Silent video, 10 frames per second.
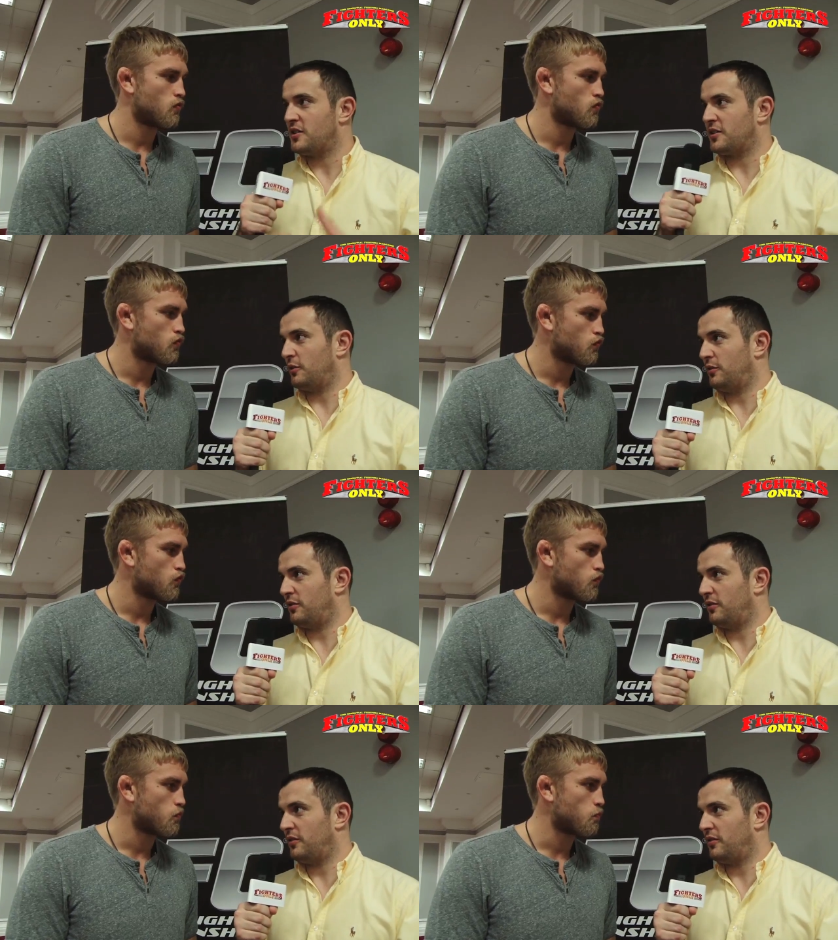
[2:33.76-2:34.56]

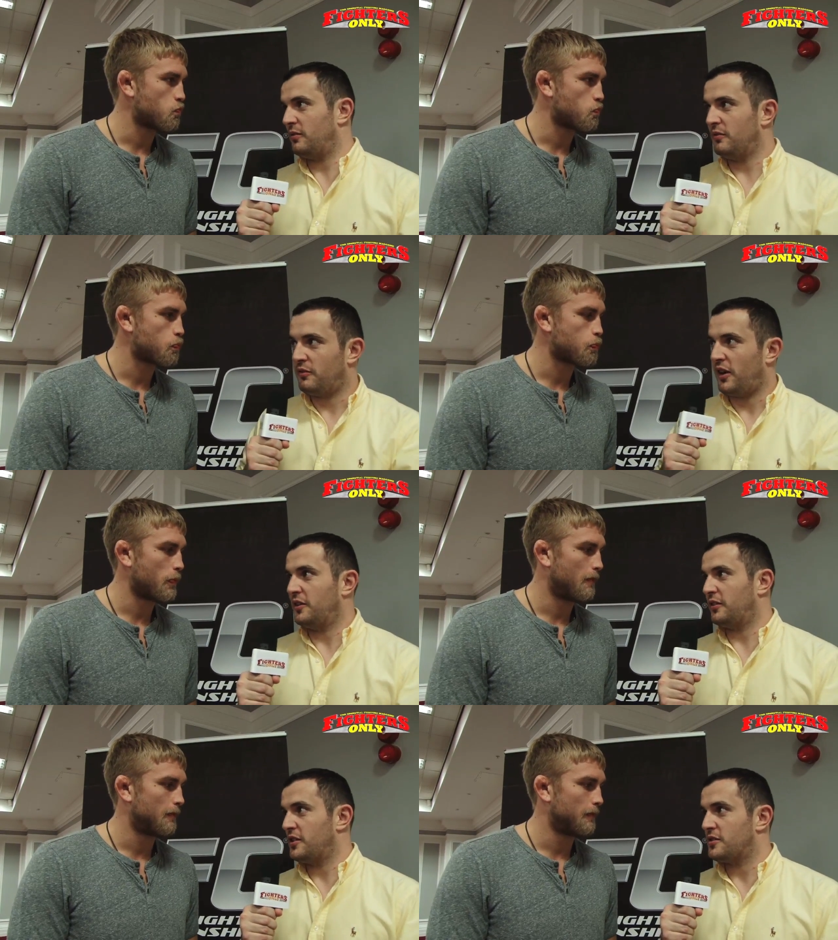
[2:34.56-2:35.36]
Speaker 1: yourself fight
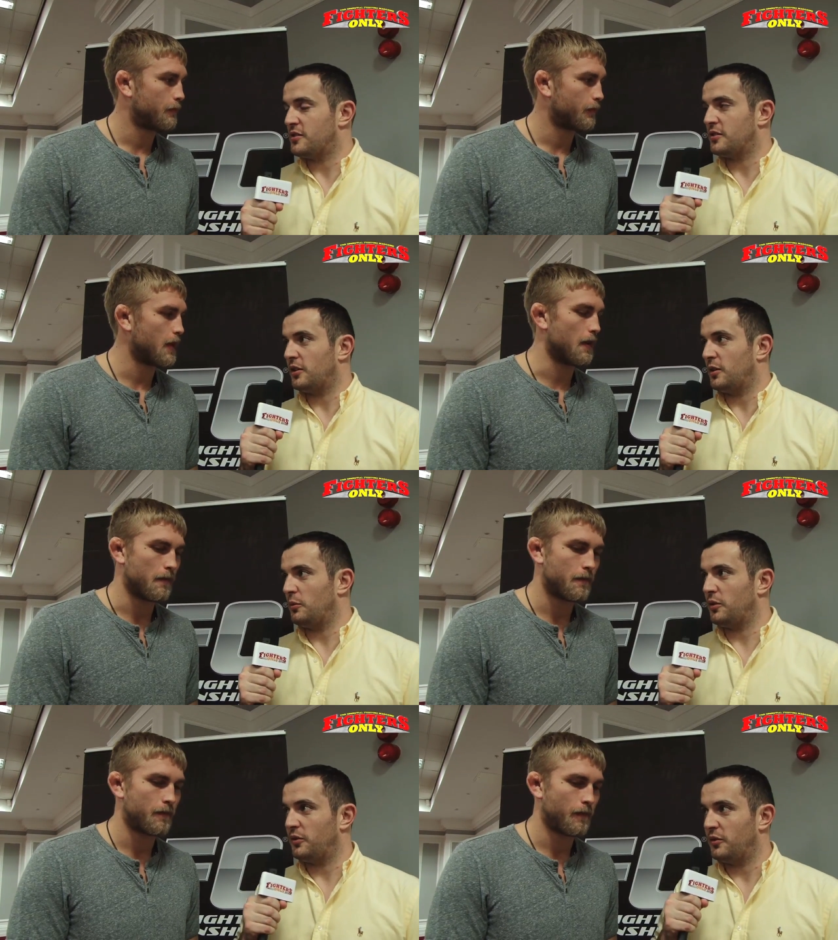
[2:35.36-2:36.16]
at distance and yeah. keep
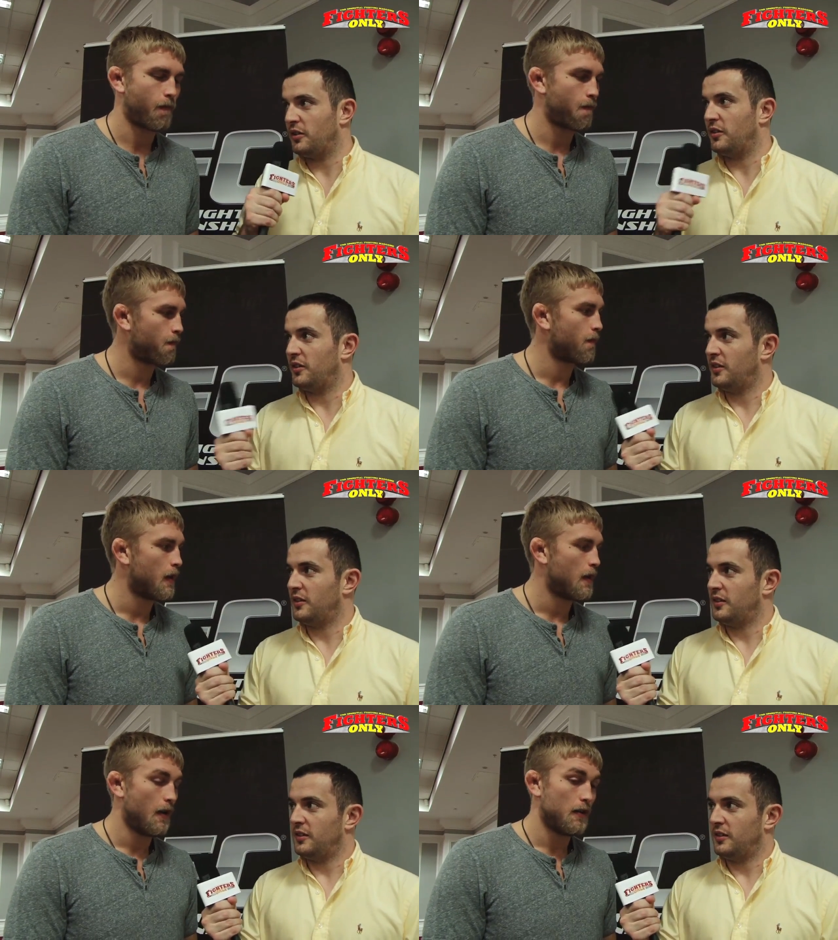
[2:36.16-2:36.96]
moving, right?
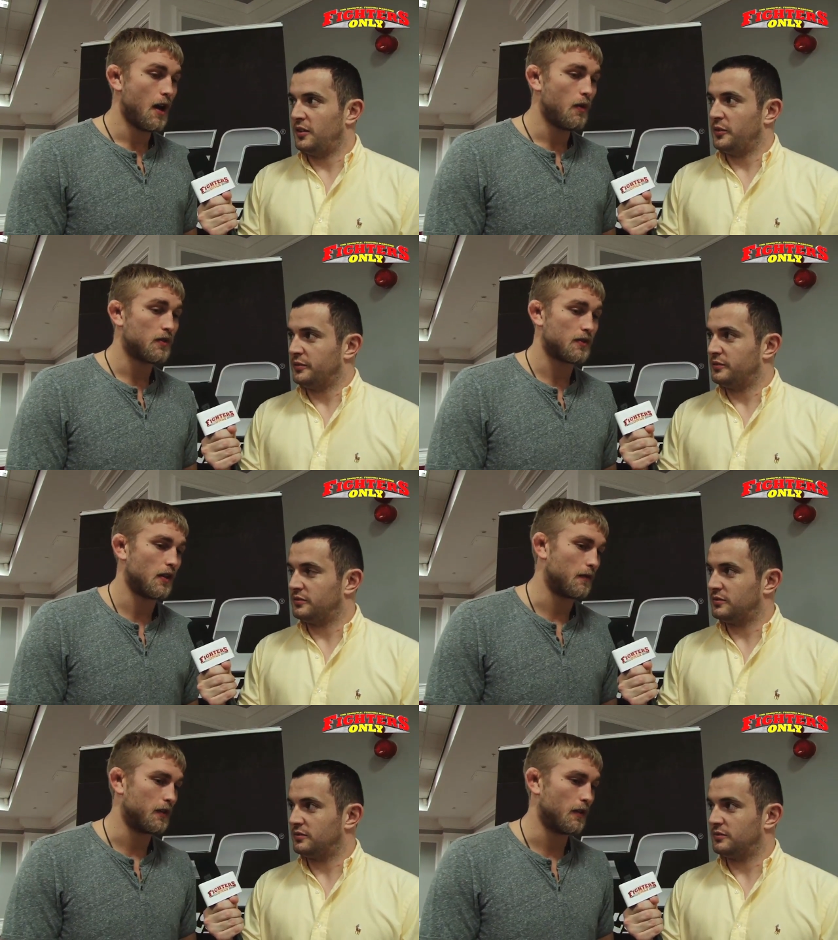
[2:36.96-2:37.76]
Speaker 2: Yeah, it was
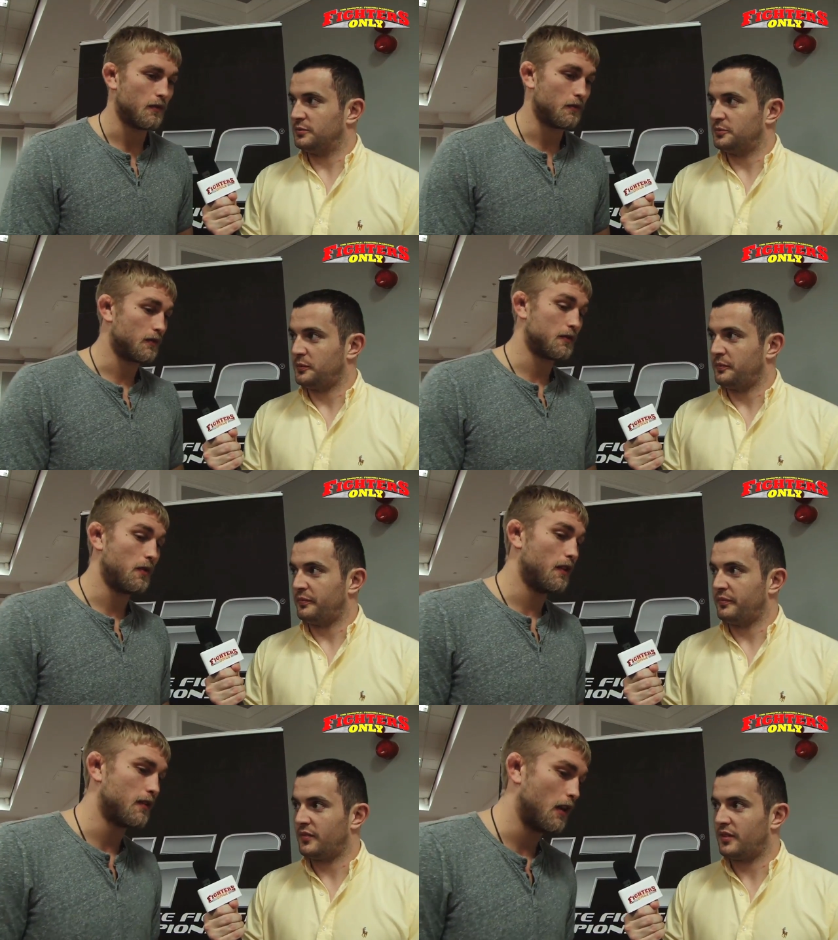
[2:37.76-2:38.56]
tough. You know, it was
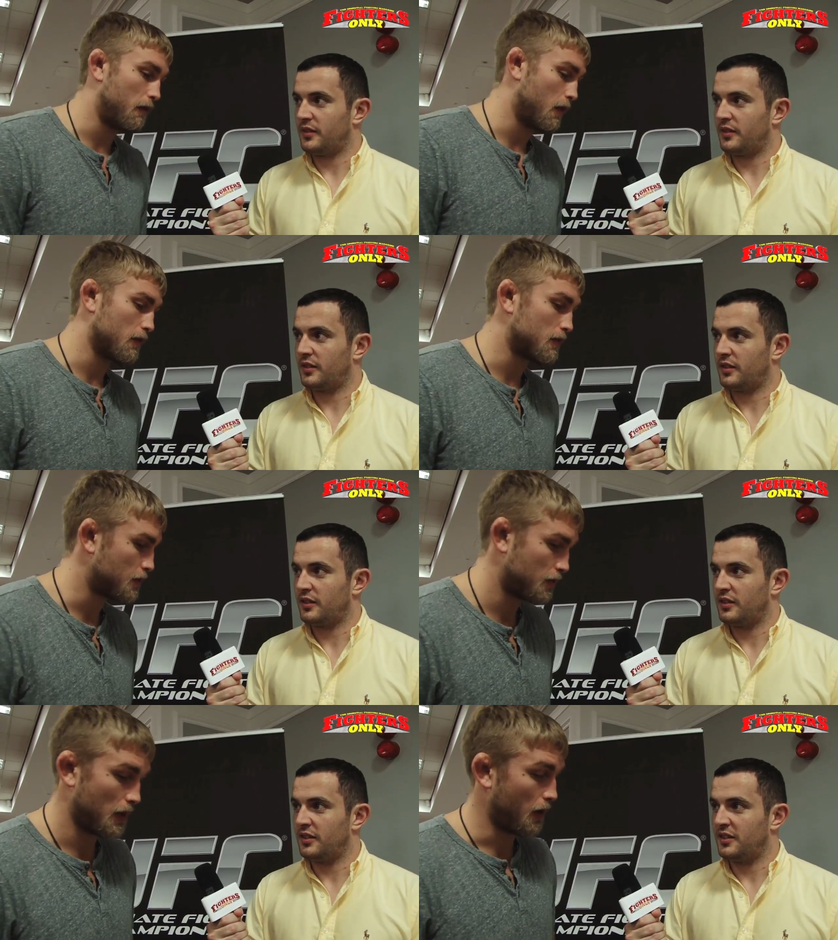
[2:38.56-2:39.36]
really tough. I
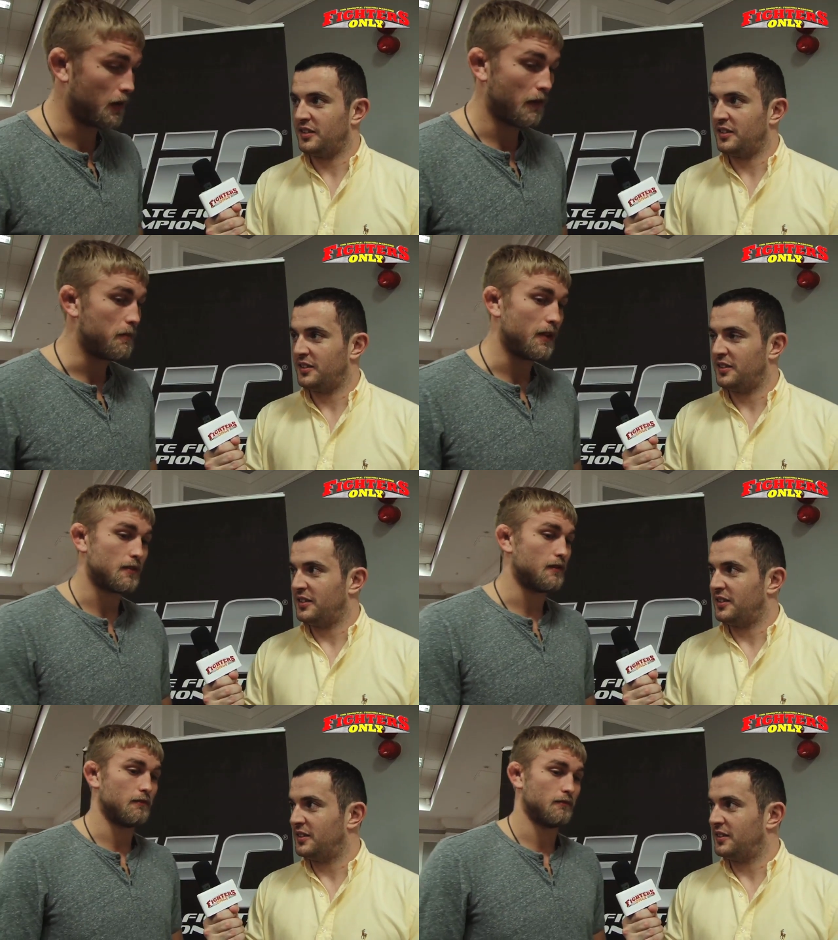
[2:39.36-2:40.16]
was I never
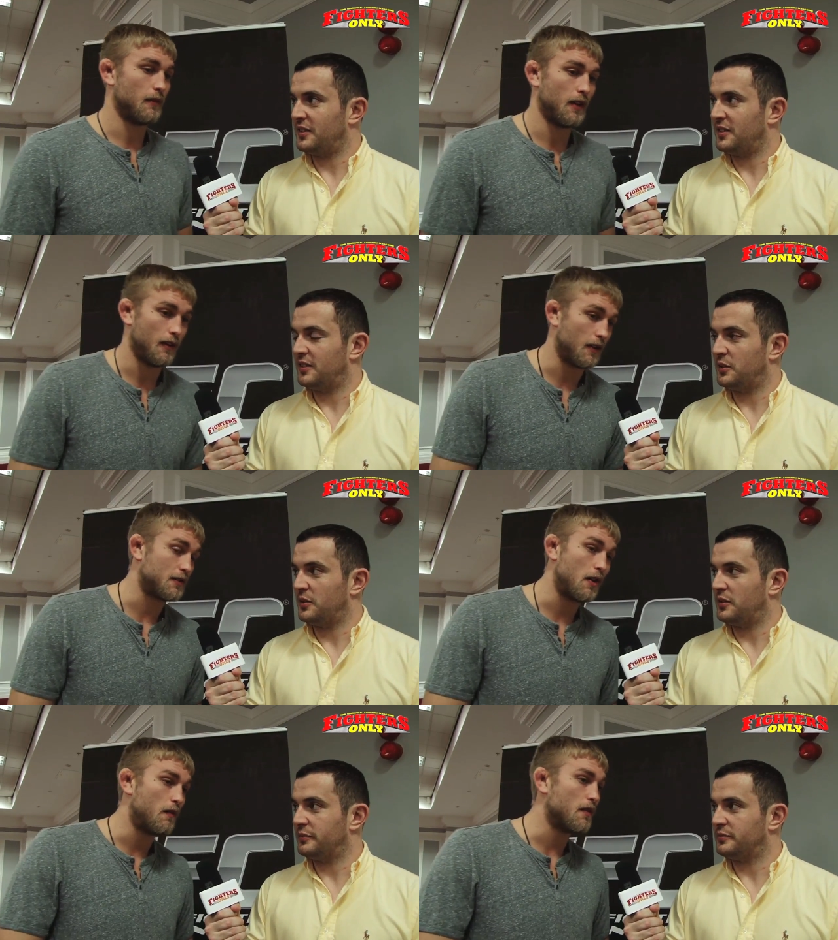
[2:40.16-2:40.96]
been as
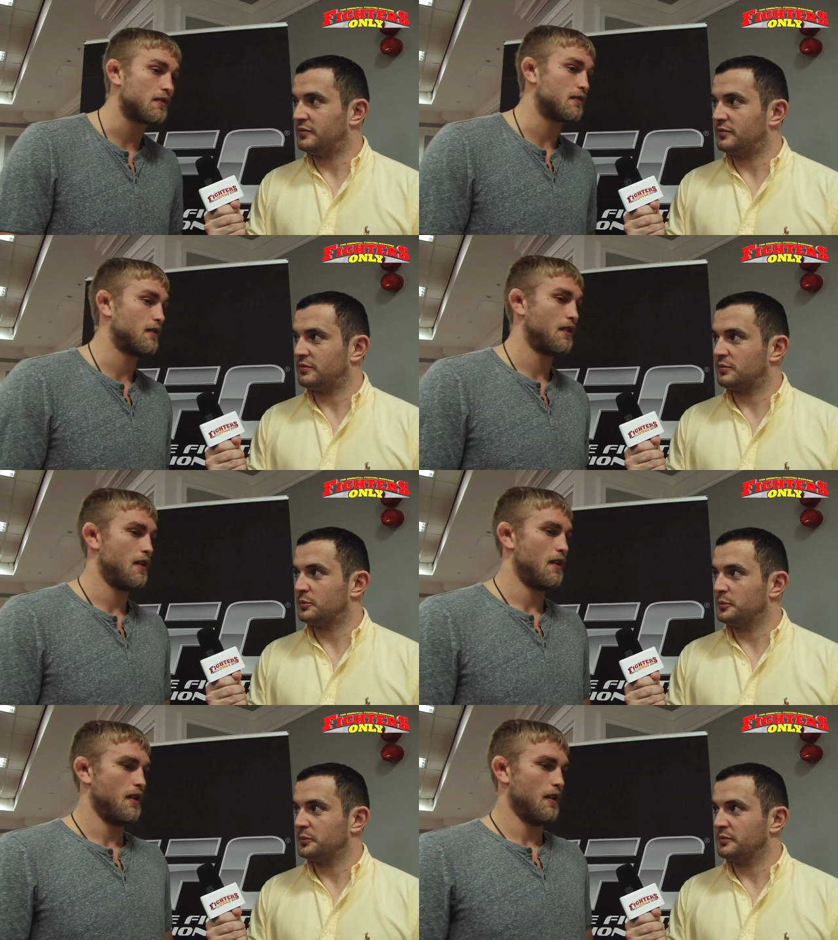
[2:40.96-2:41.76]
nervous
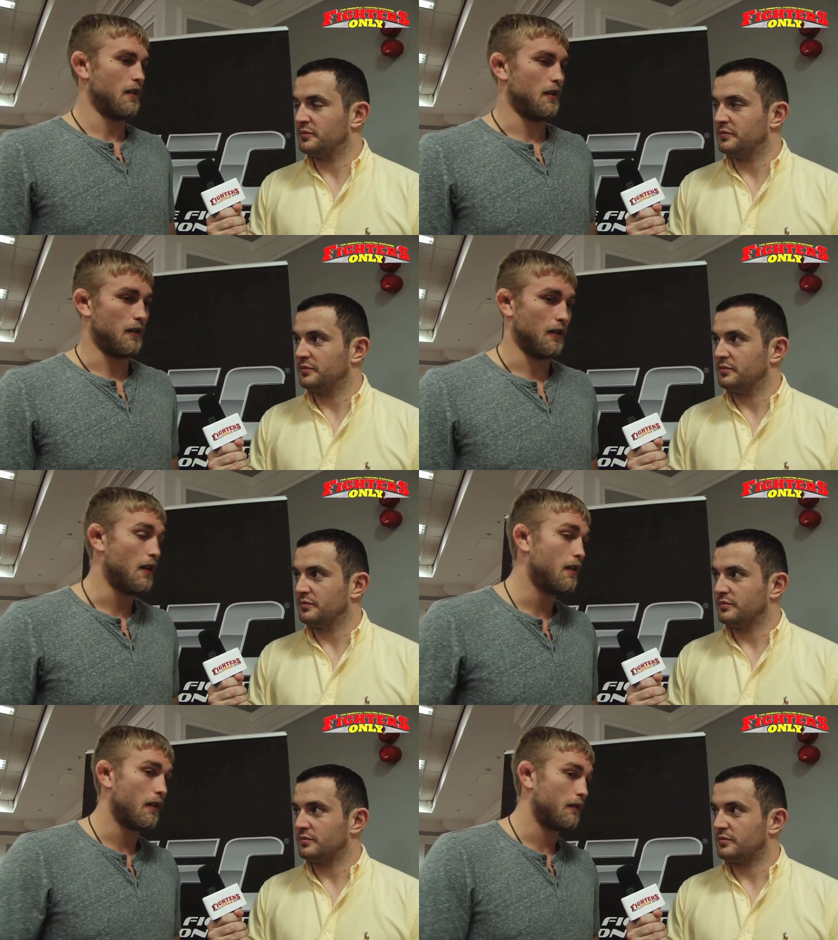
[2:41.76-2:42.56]
in
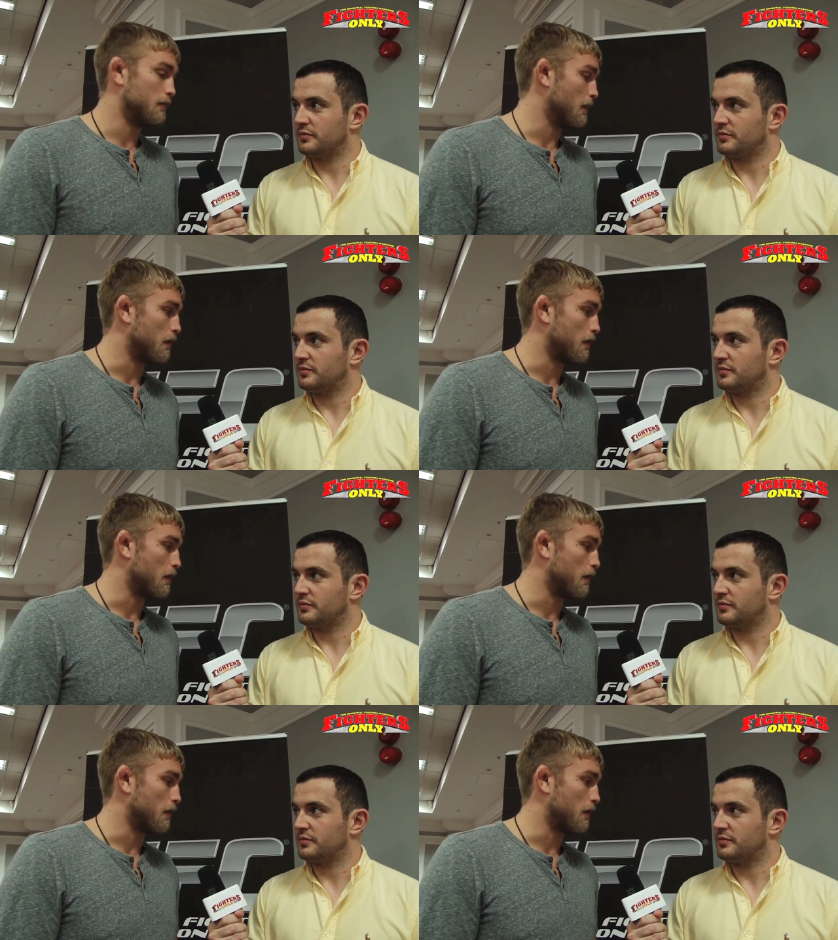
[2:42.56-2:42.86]
any of my